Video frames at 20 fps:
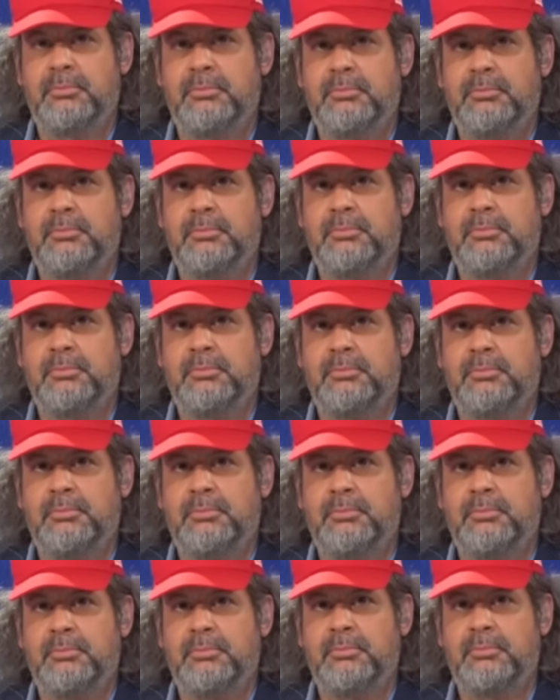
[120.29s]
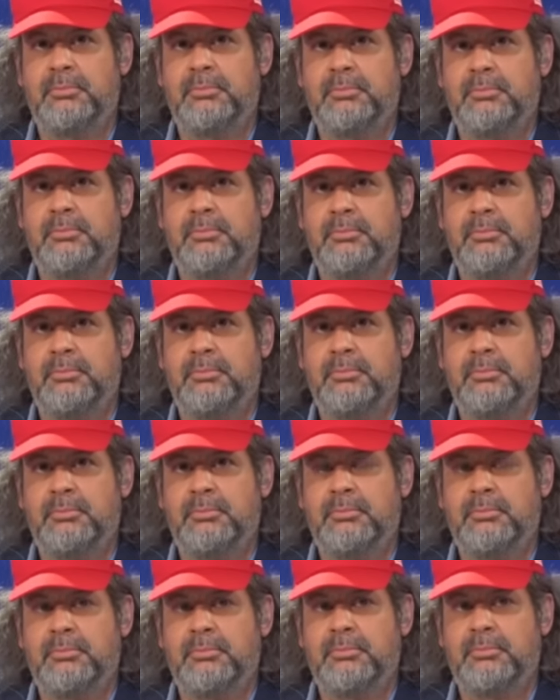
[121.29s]

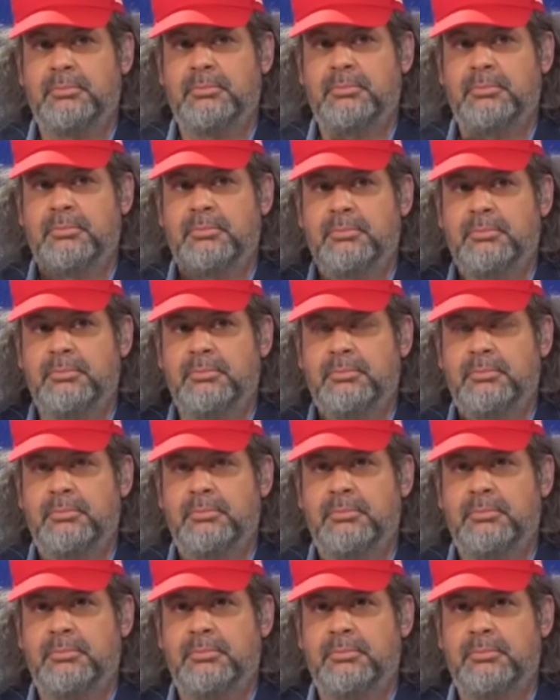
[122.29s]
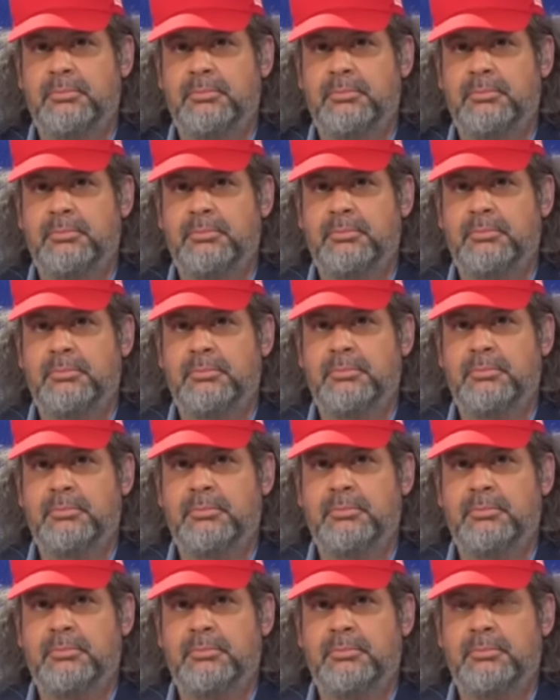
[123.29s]

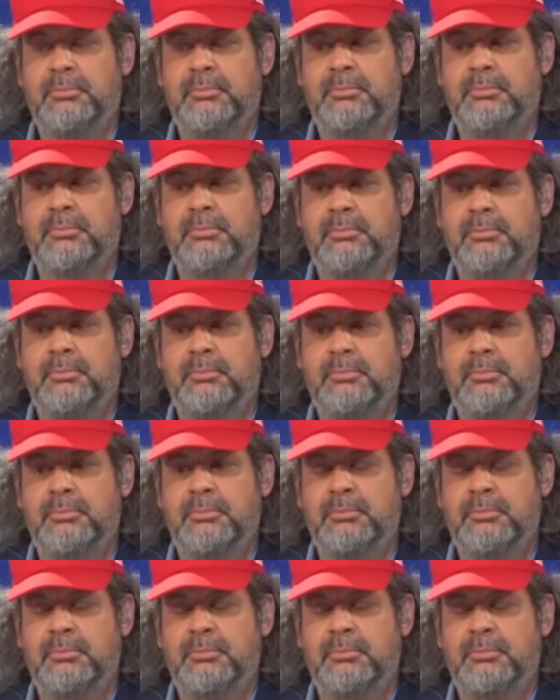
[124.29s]
This person isn't speaking.